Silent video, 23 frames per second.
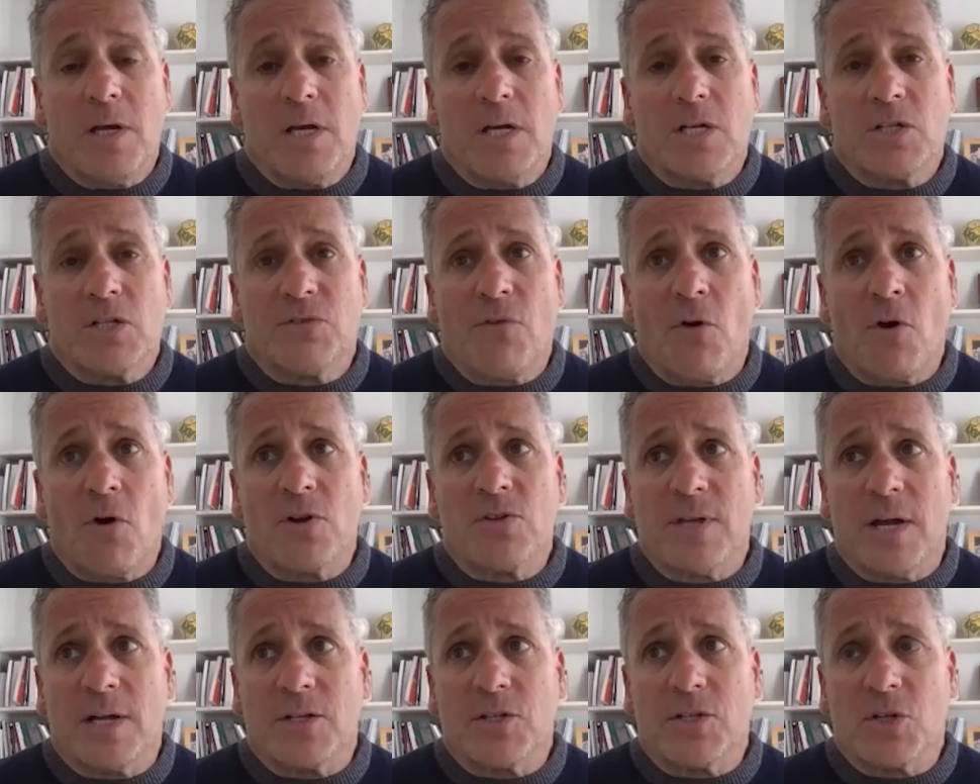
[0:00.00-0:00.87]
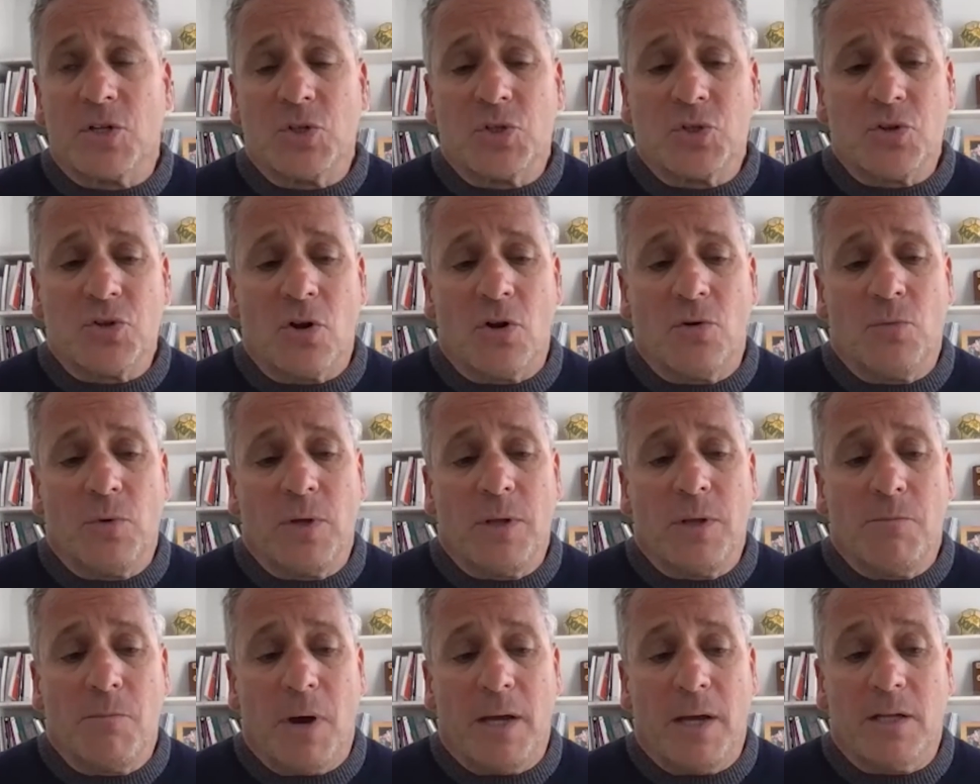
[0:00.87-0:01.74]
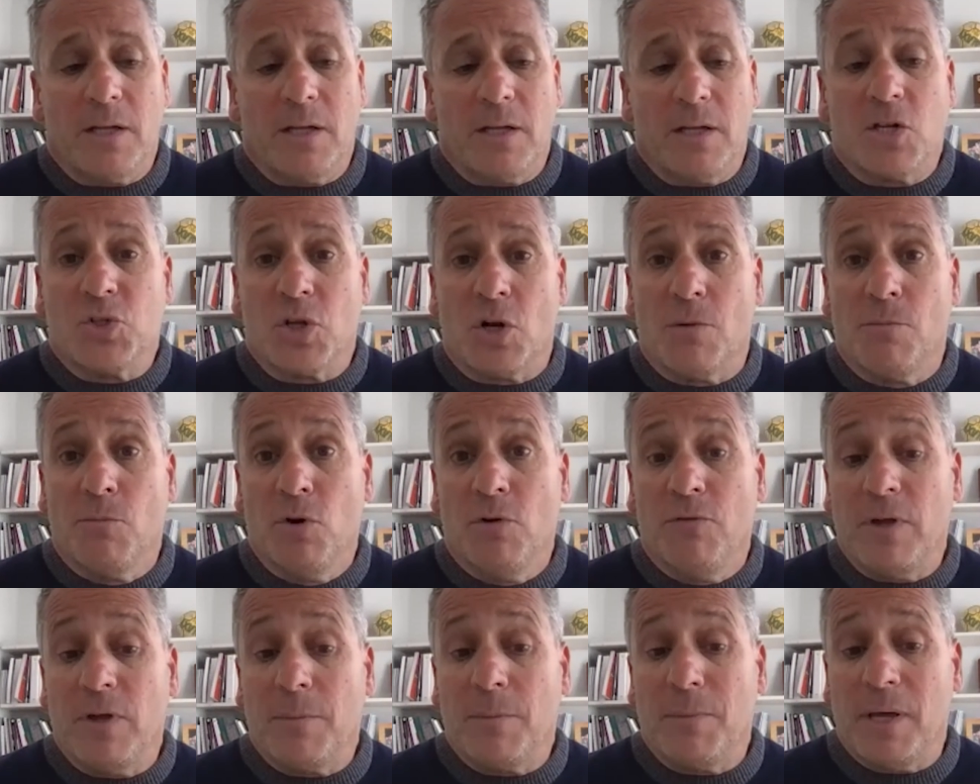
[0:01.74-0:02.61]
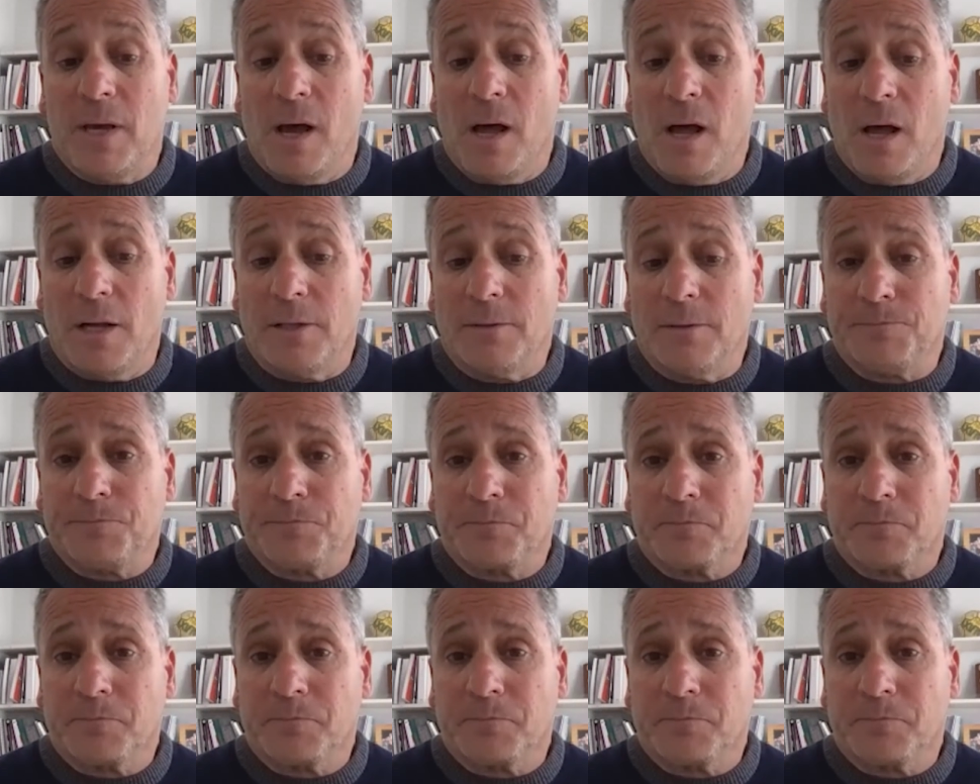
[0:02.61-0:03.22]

As far as that's concerned, we might consider moving beyond